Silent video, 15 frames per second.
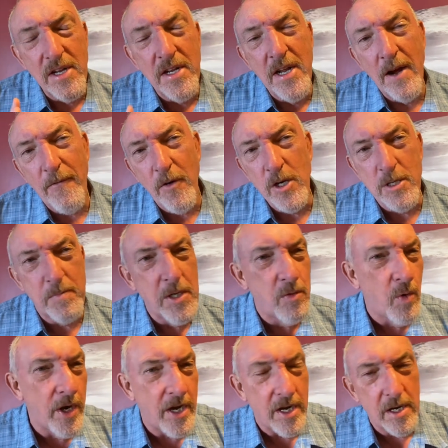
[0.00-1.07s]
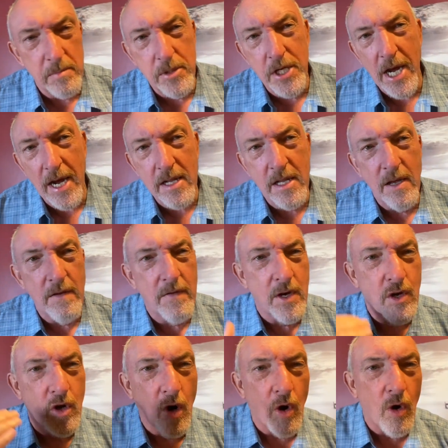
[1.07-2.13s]
difference between an objective, a
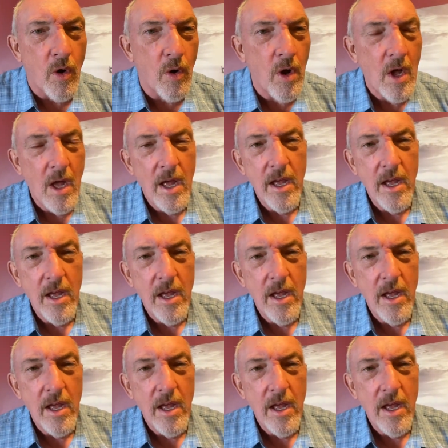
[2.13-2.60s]
goal.